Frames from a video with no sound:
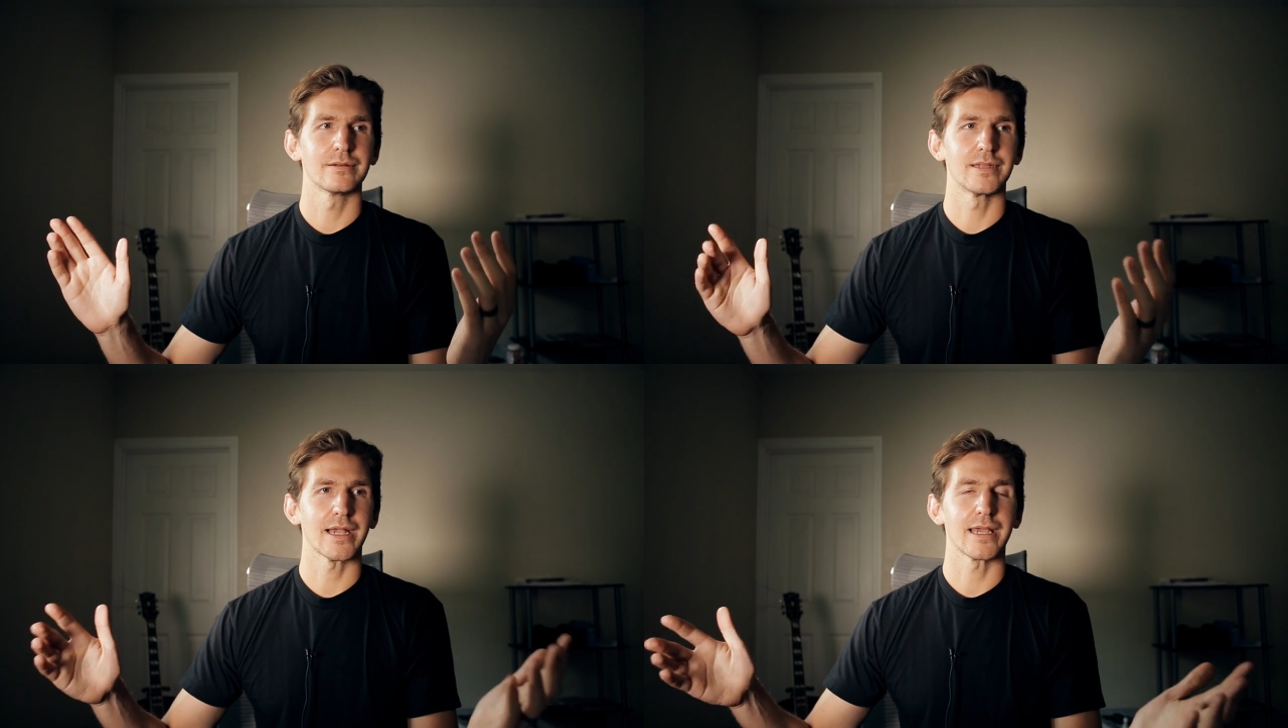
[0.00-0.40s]

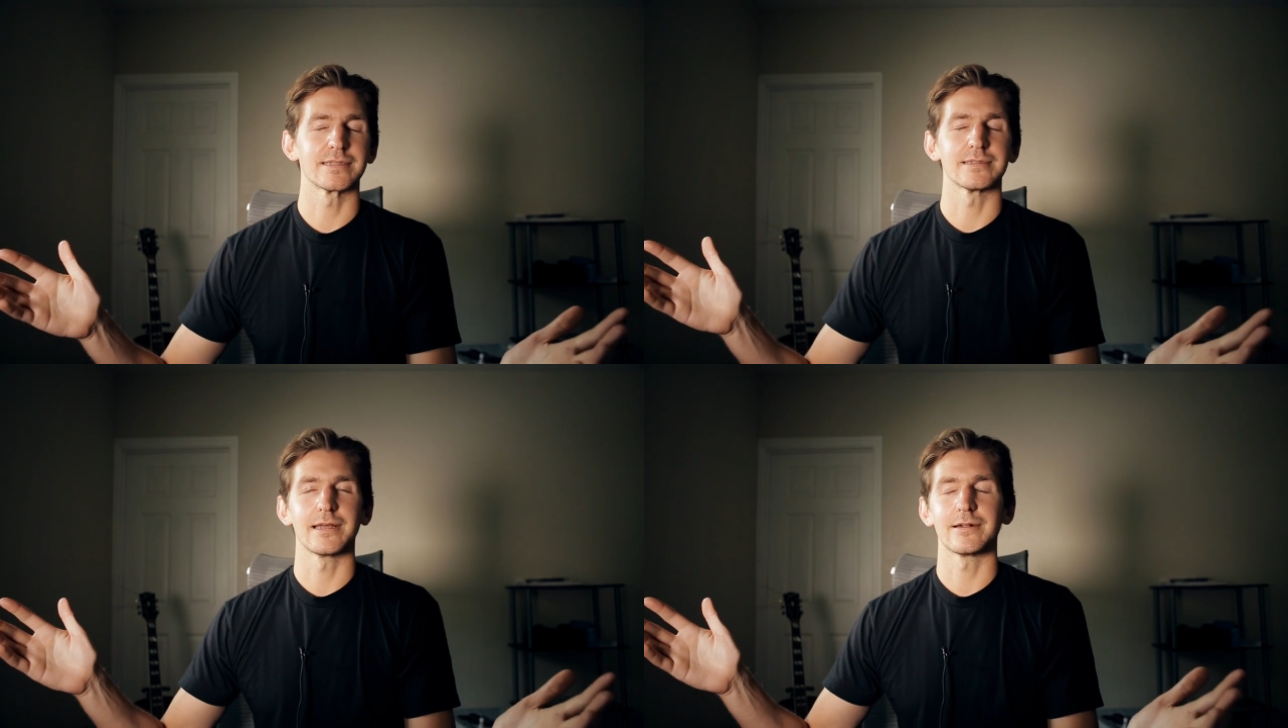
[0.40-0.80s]

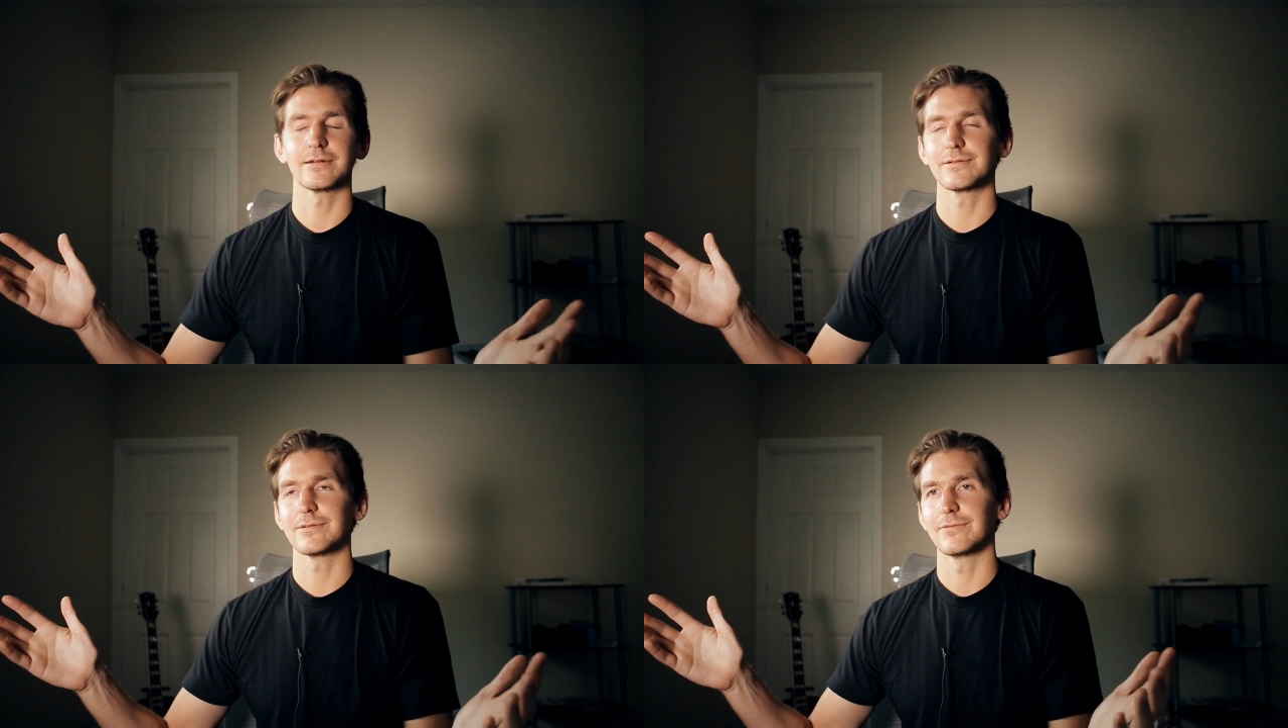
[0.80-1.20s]
decades
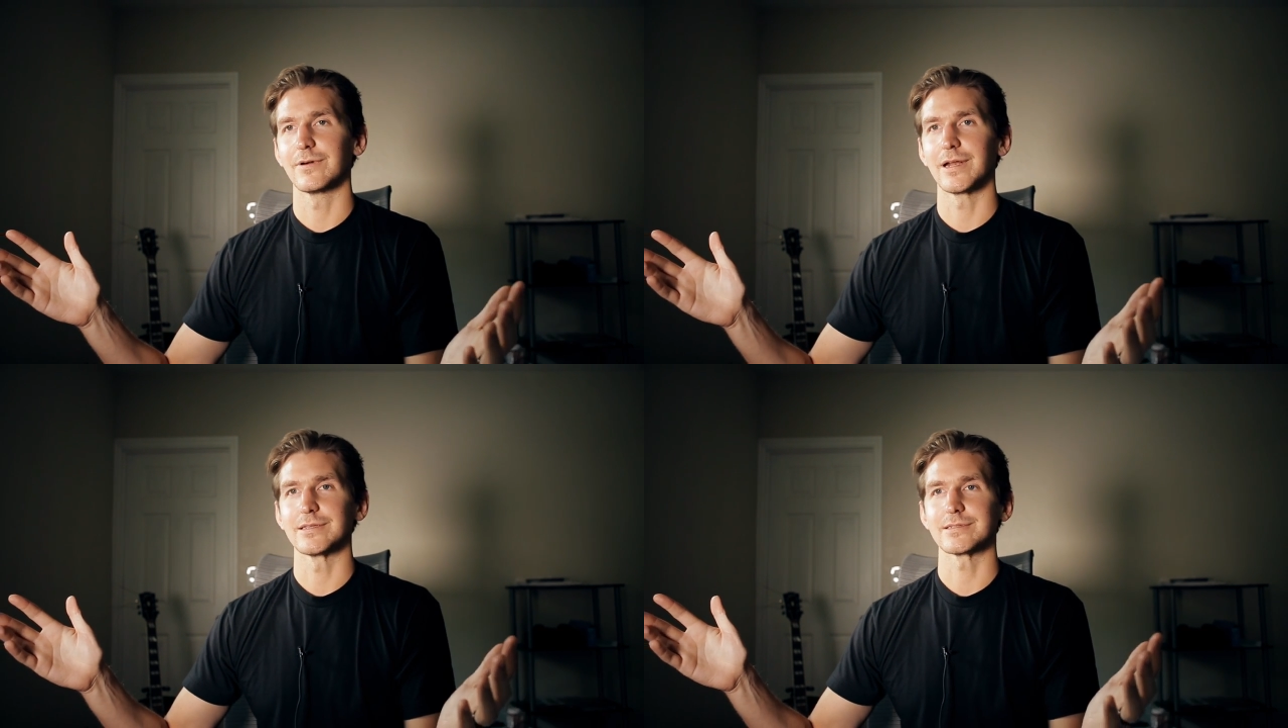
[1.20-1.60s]
later,
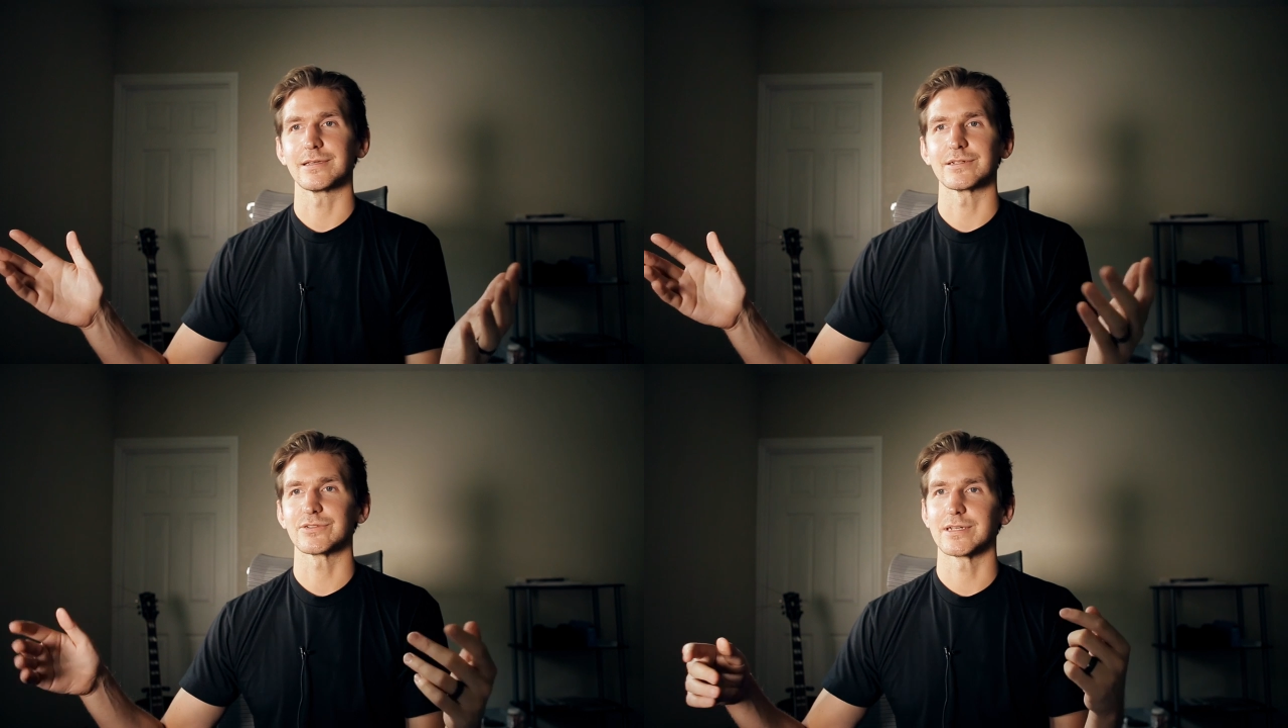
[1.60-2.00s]
when it's
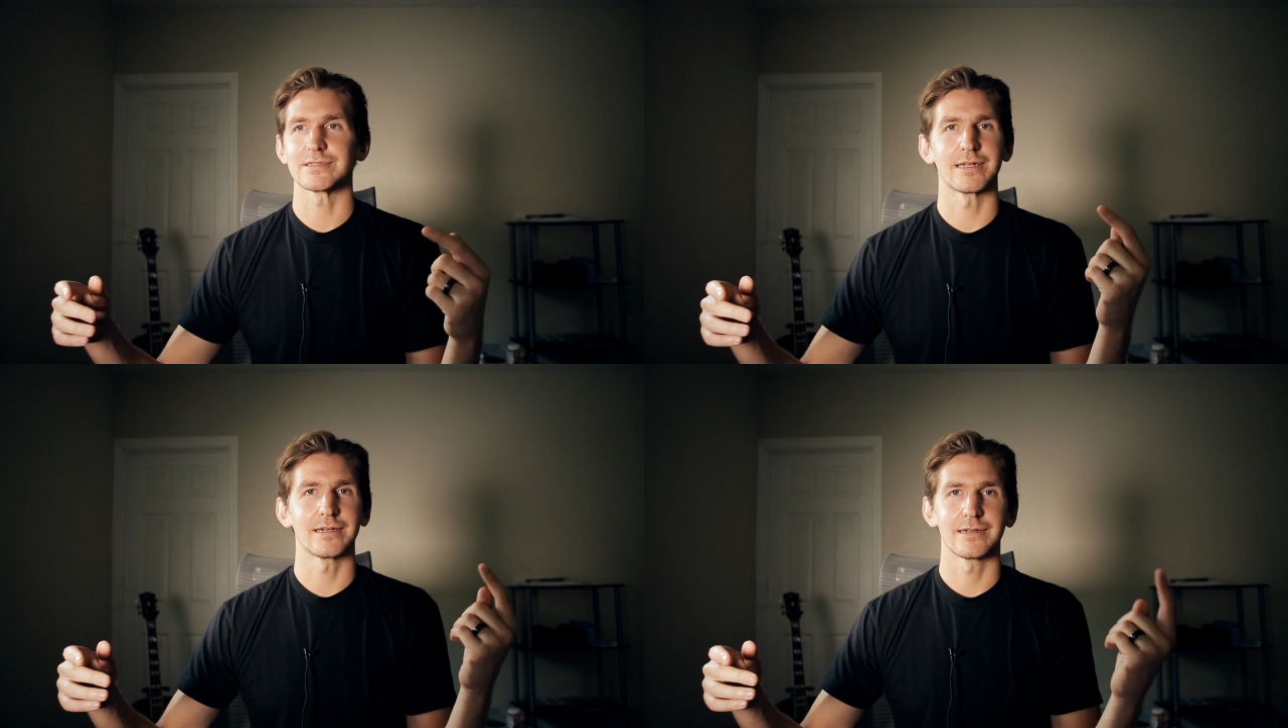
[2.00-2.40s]

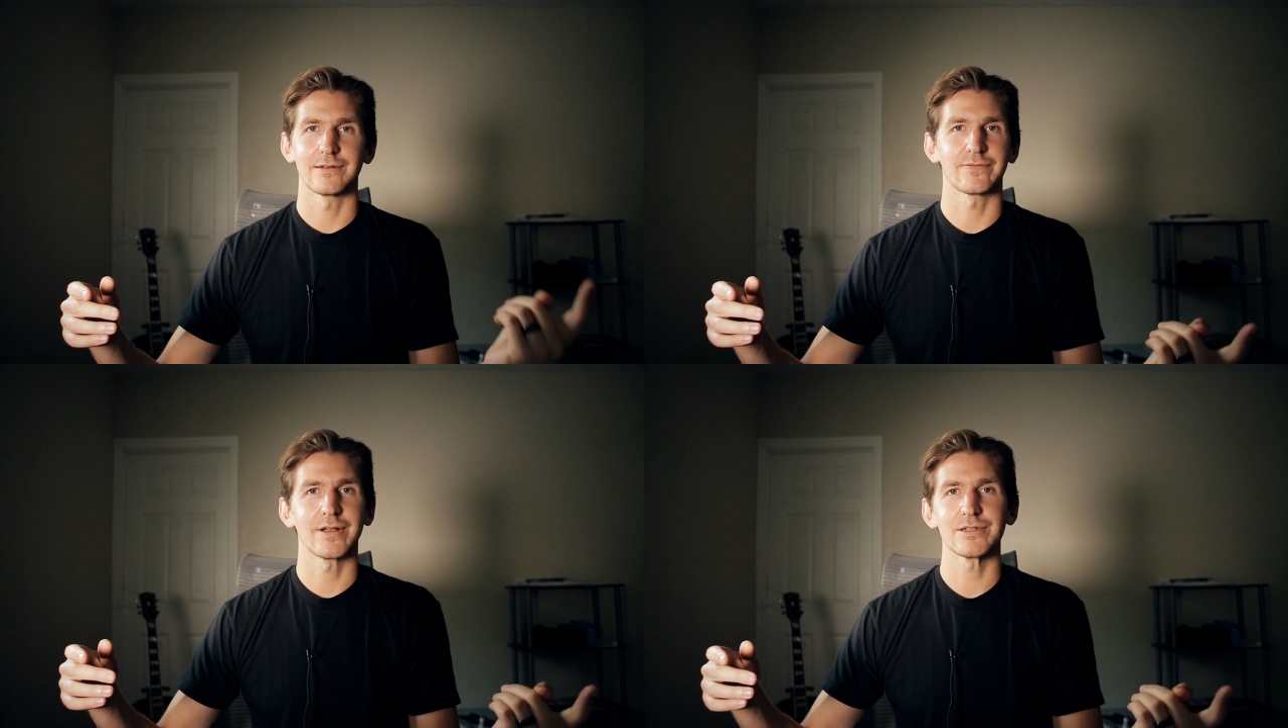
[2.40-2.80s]
translated
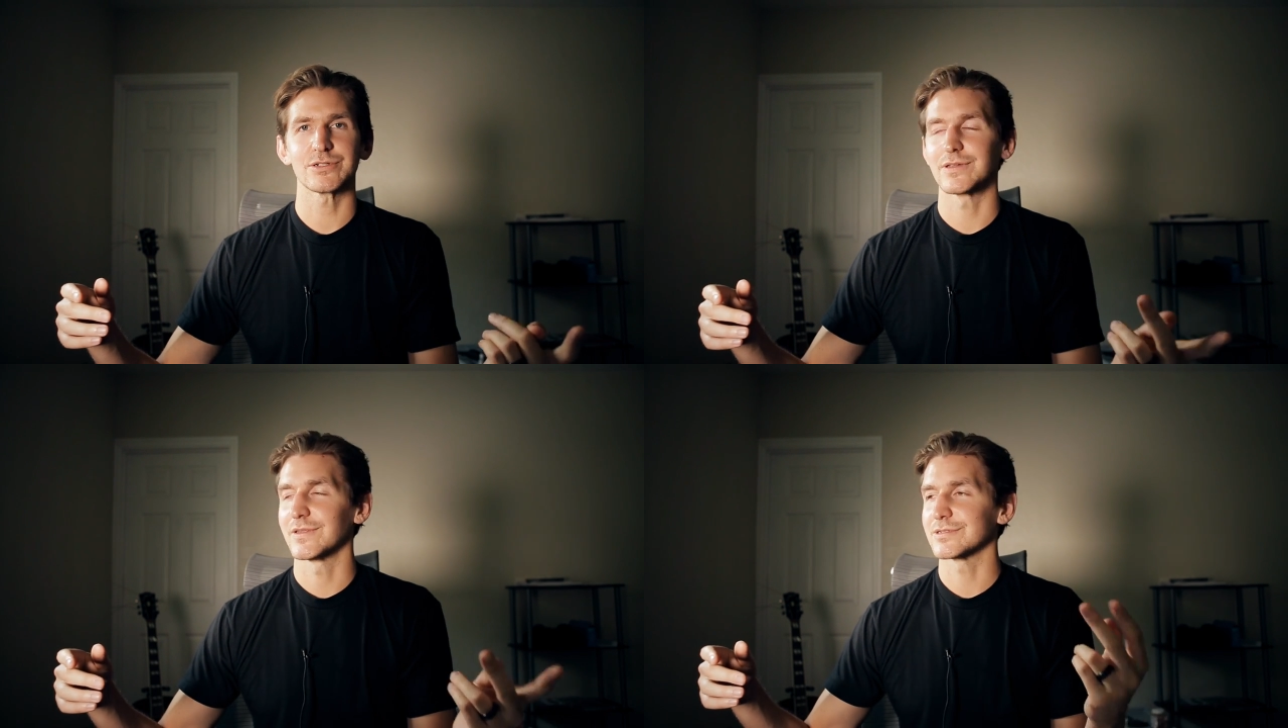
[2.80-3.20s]
into French and then